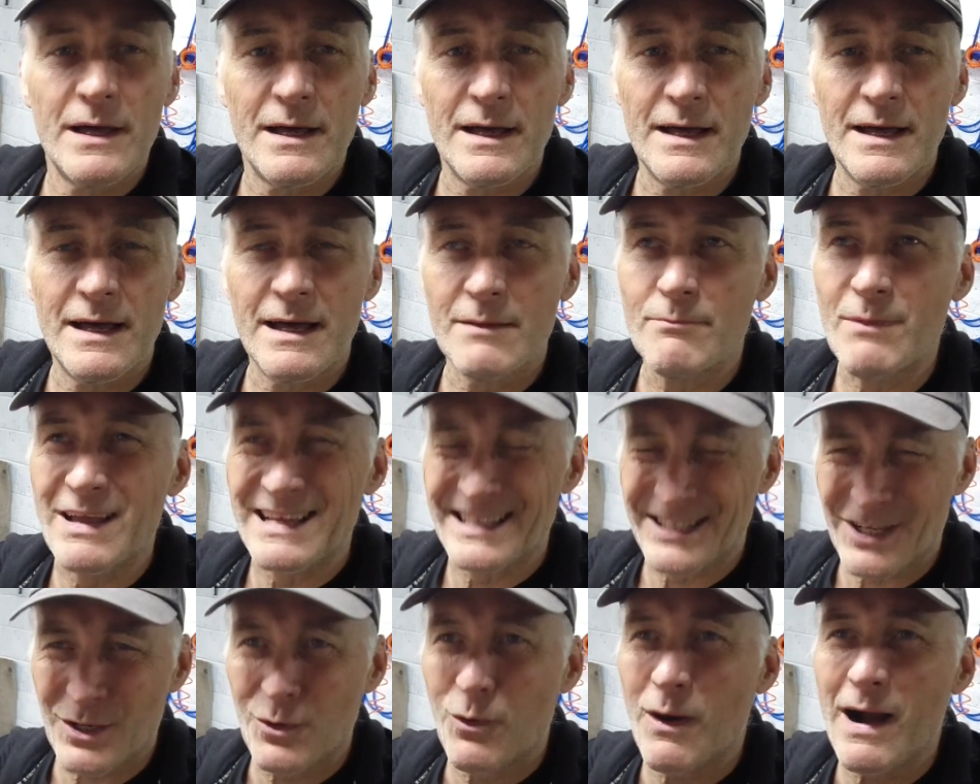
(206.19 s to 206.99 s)

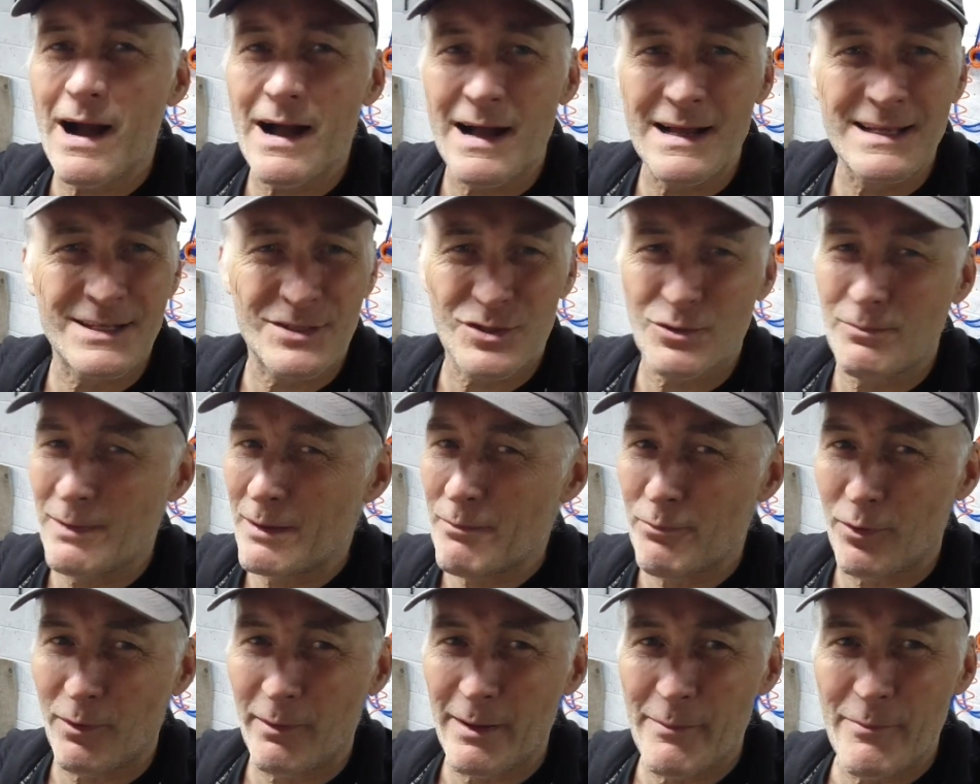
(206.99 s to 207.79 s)
It took
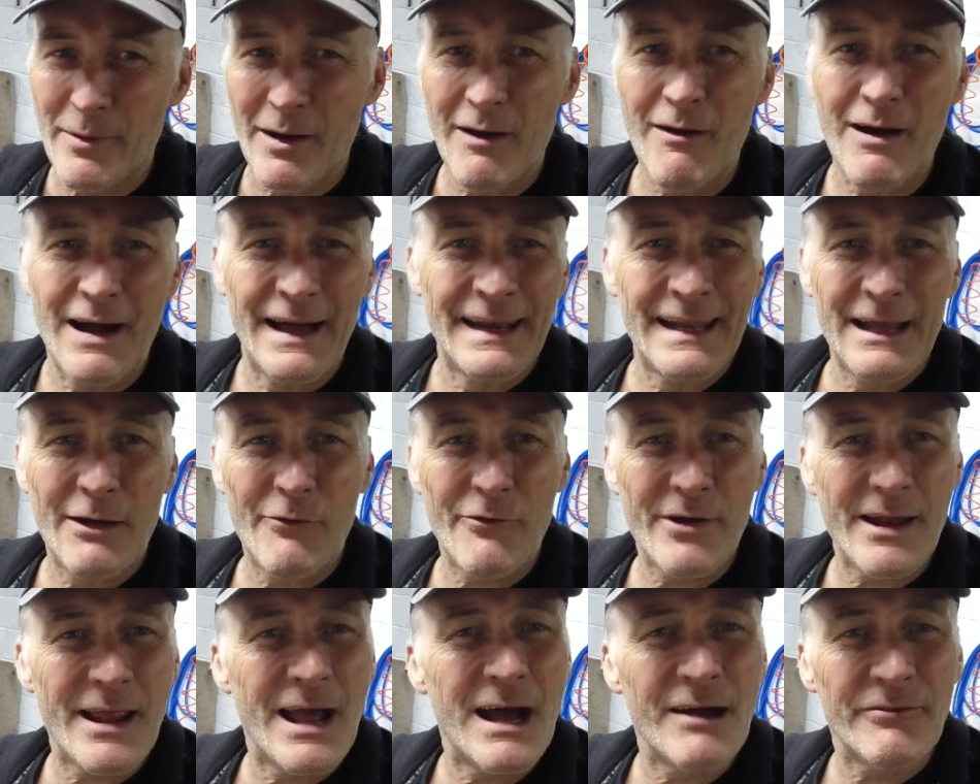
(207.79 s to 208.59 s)
me probably about an
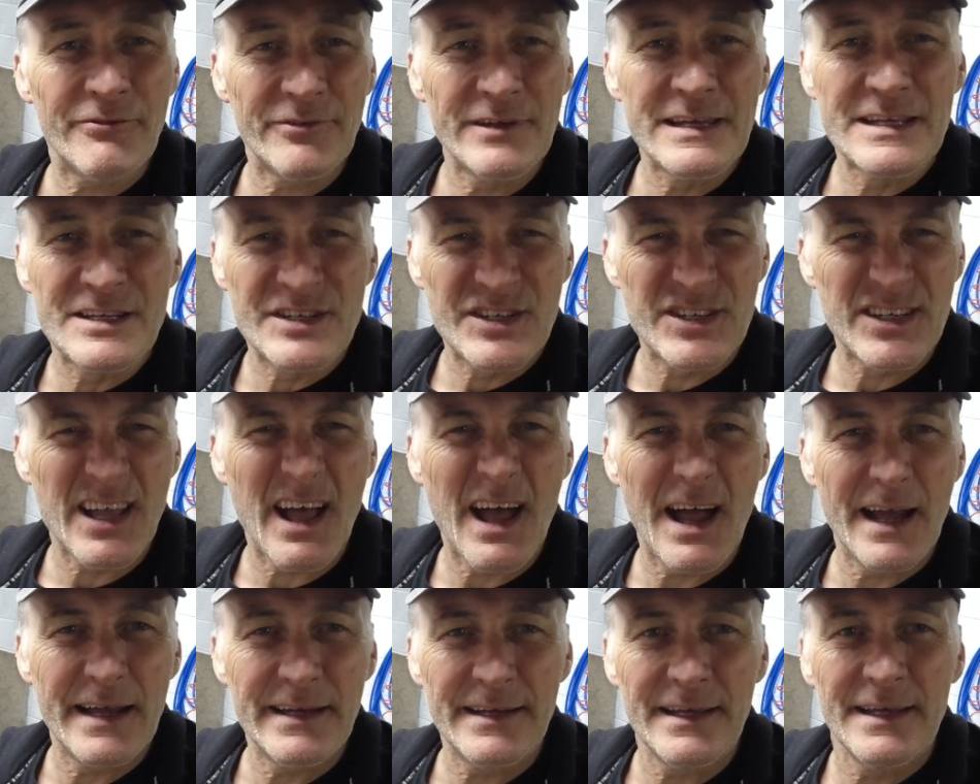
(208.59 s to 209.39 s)
hour and a half each
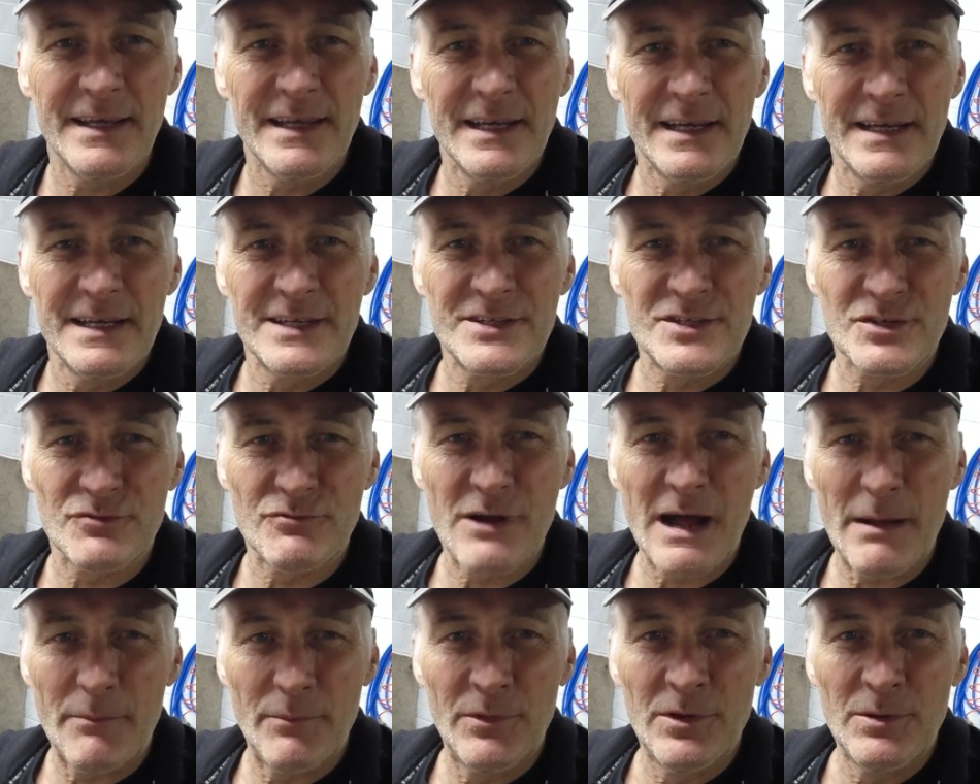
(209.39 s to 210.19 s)
side to
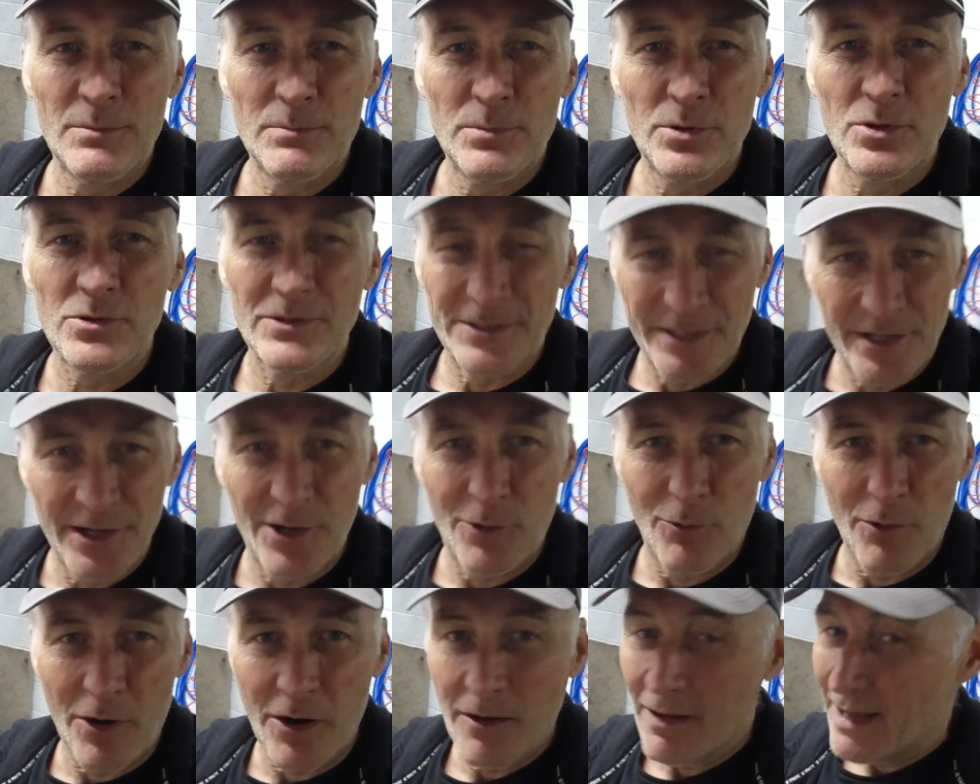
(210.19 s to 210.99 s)
wrap them, but you
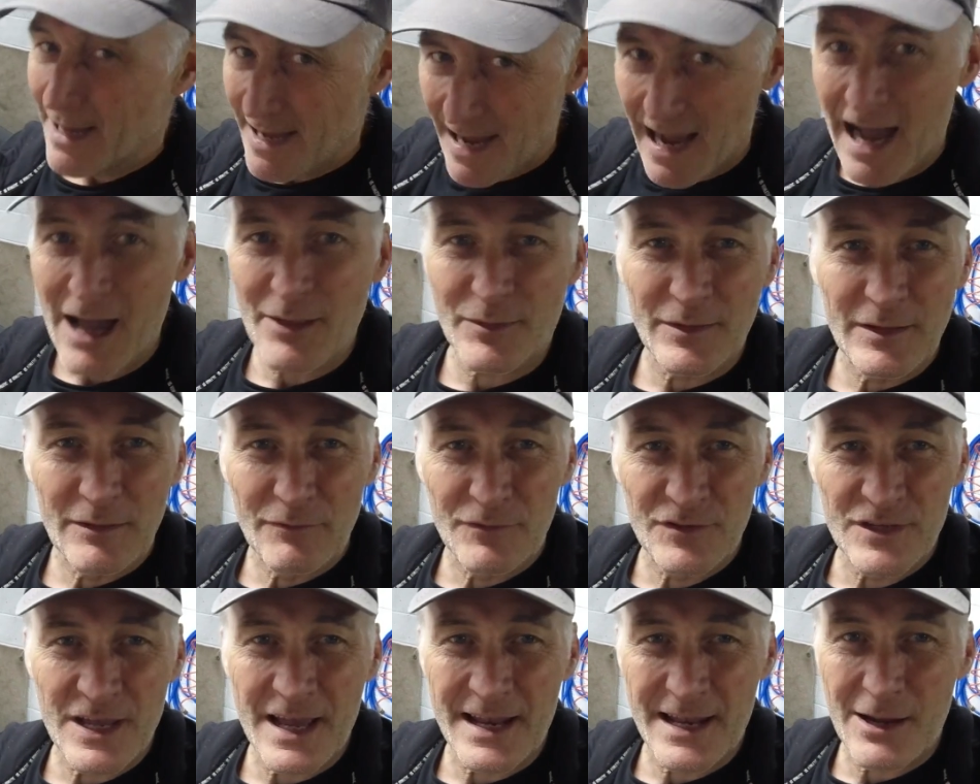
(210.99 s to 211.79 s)
know what? I think
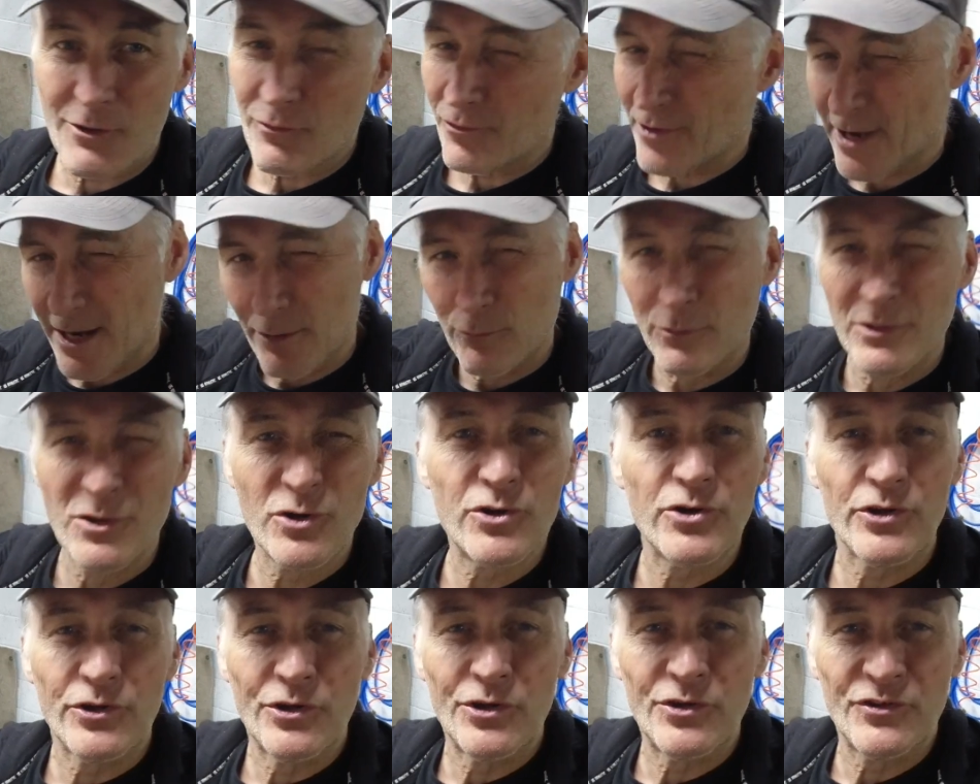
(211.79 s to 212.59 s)
it turned out great. We'll
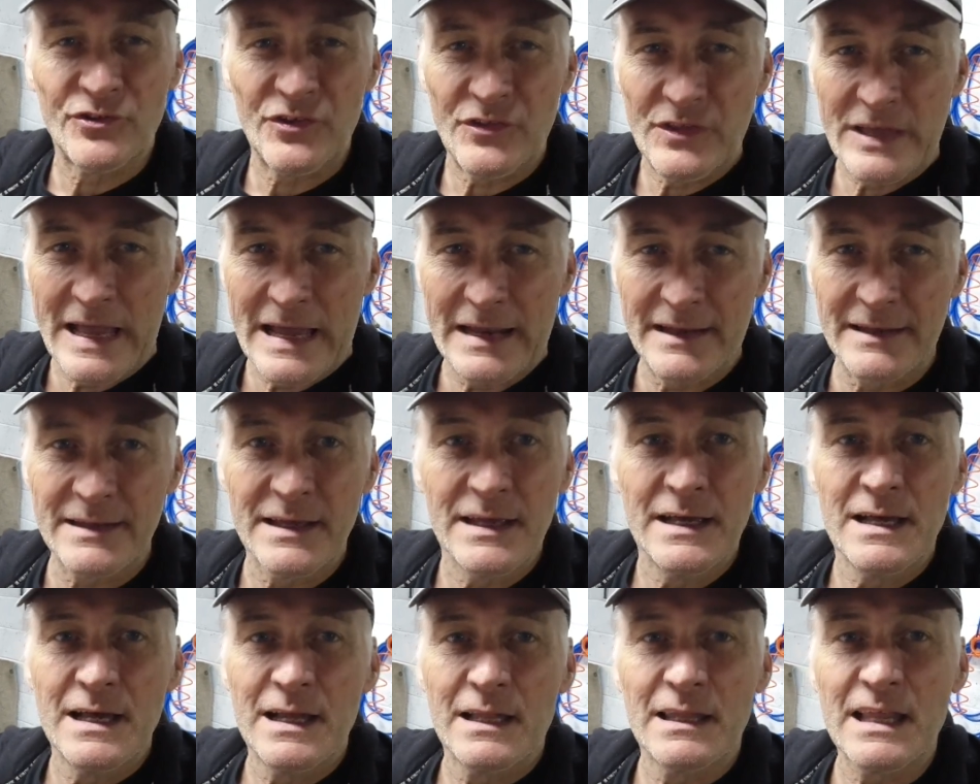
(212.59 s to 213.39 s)
look at those at the end.
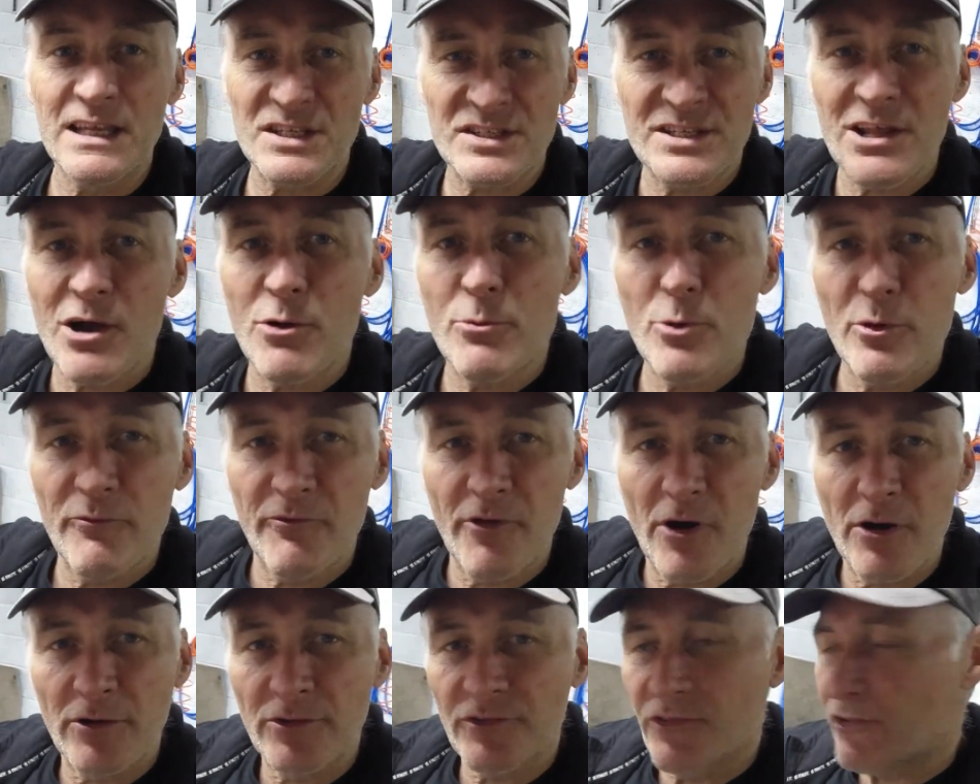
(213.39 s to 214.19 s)
Let's now
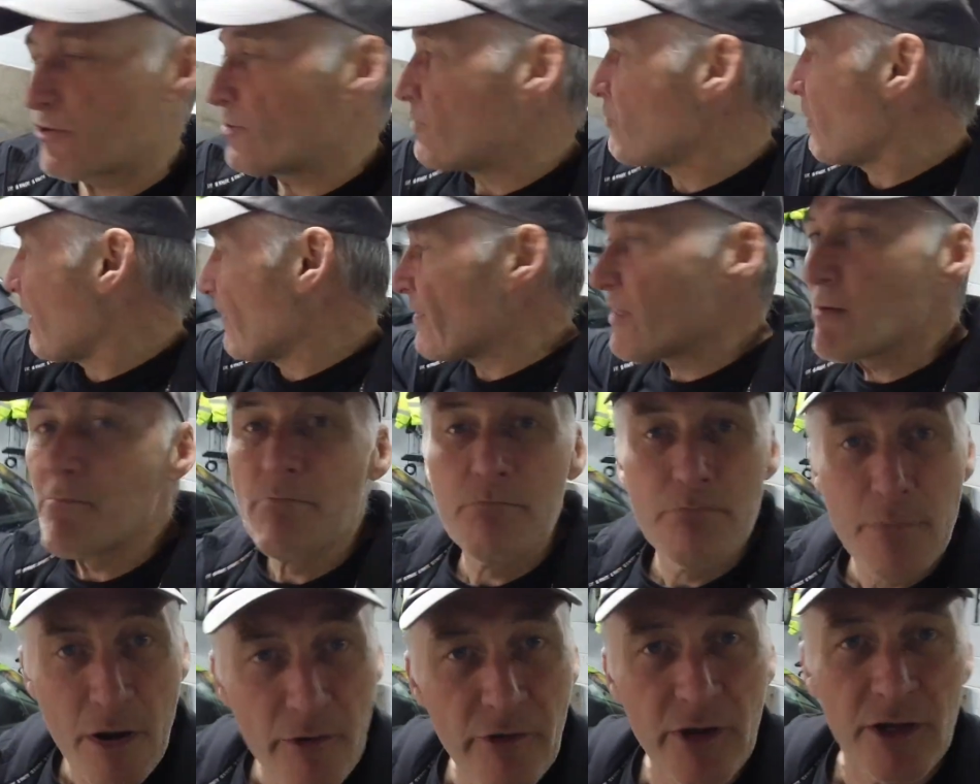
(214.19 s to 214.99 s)
move on to the
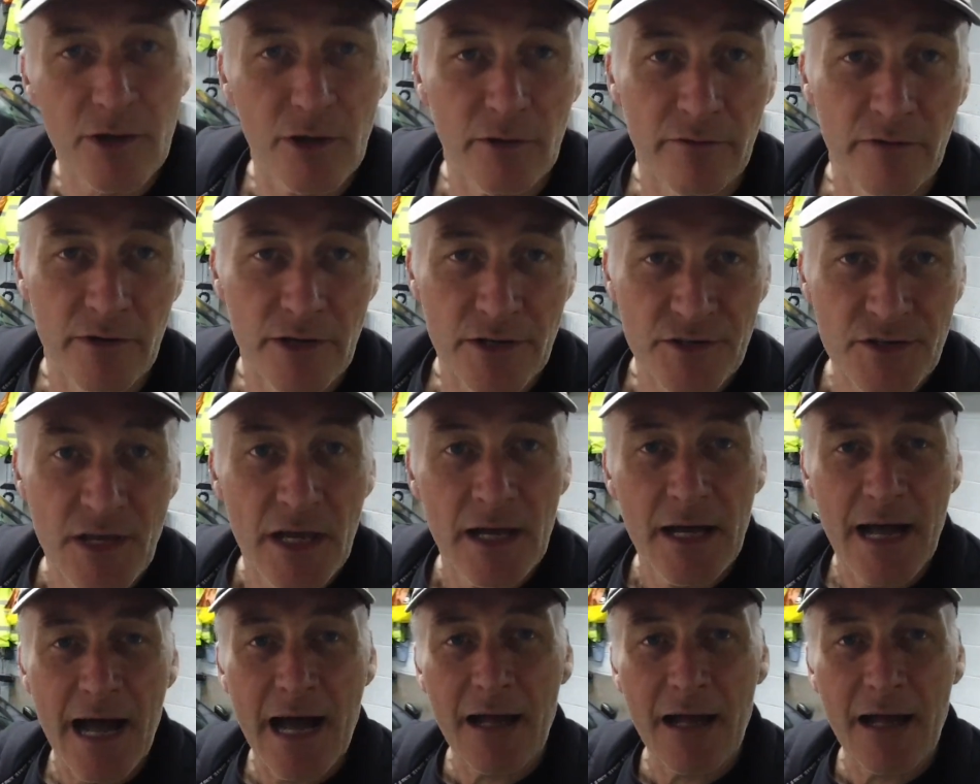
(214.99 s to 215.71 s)
mirror covers.